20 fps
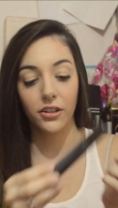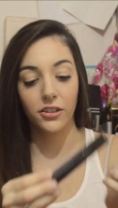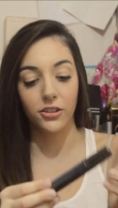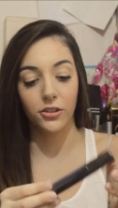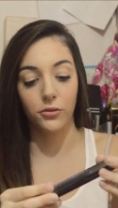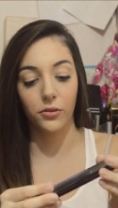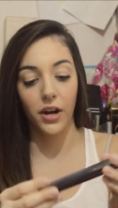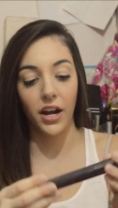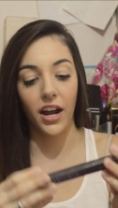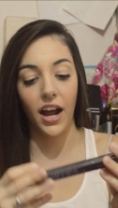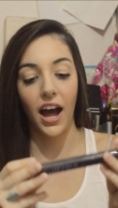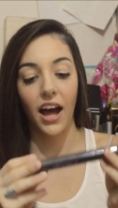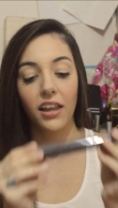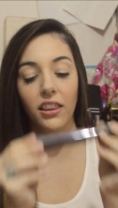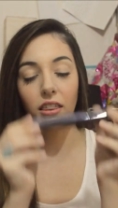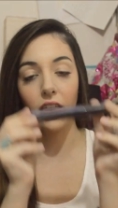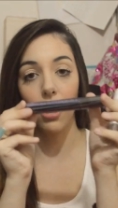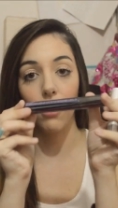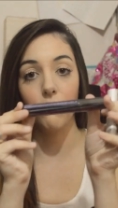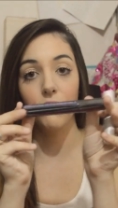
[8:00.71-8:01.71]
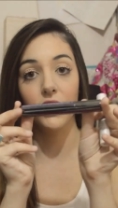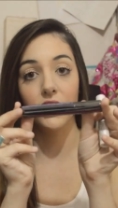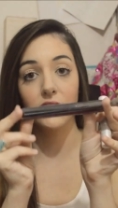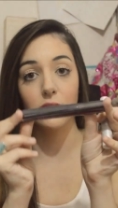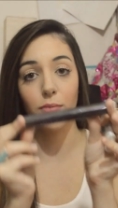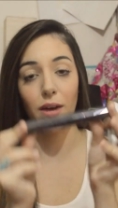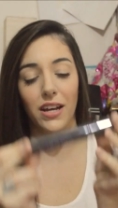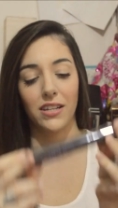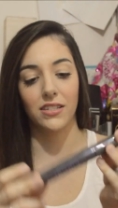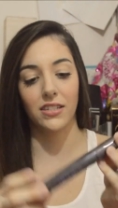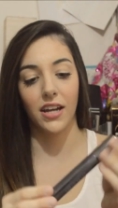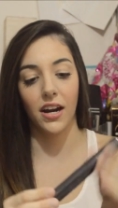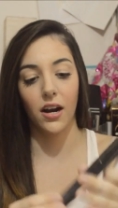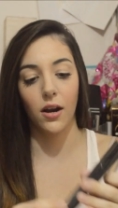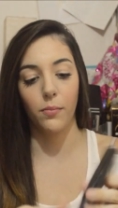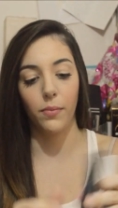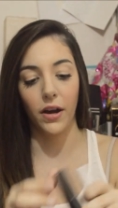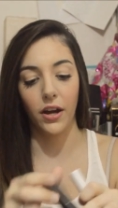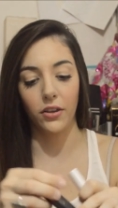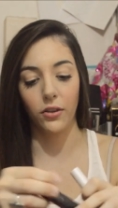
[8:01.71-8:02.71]
is great. I love this mascara
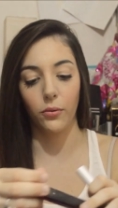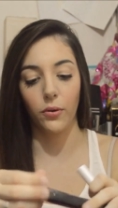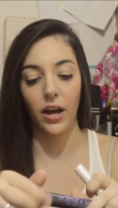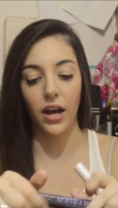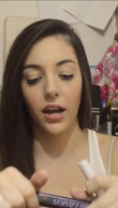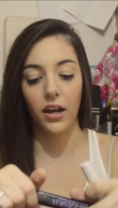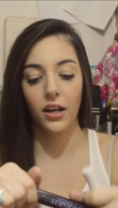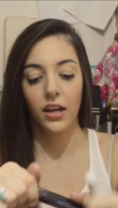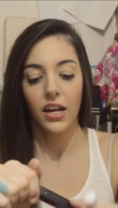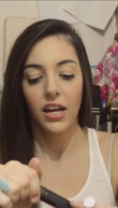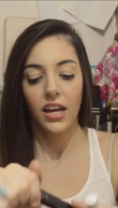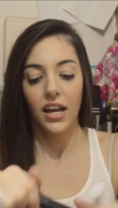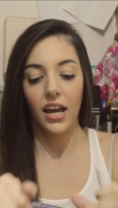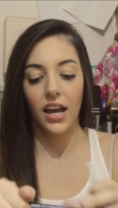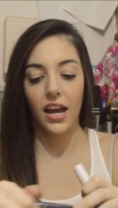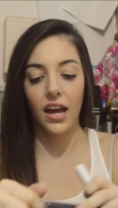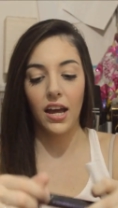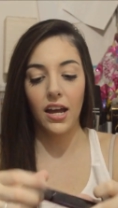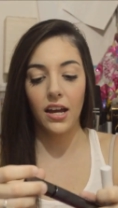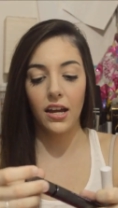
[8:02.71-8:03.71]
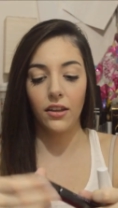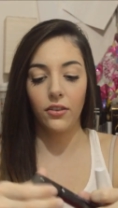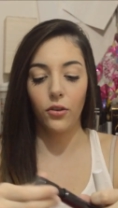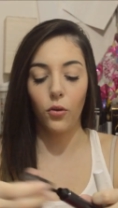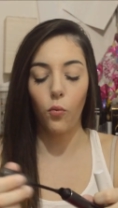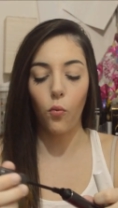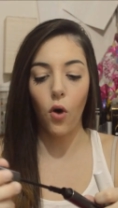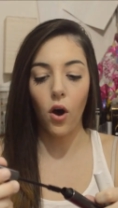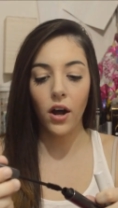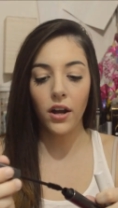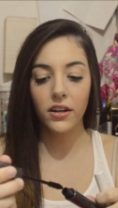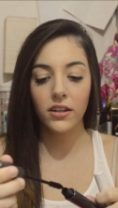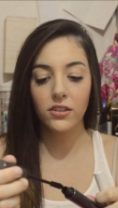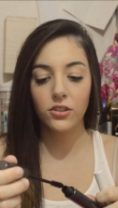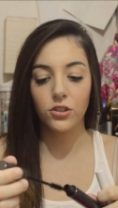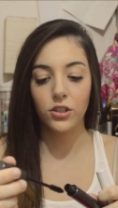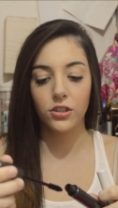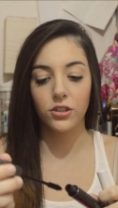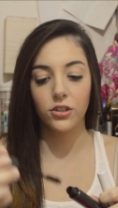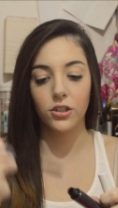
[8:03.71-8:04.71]
by the way. And the wand is
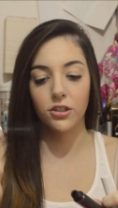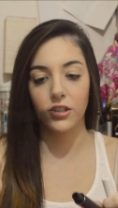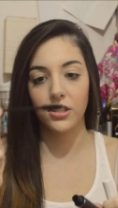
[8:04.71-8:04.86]
just your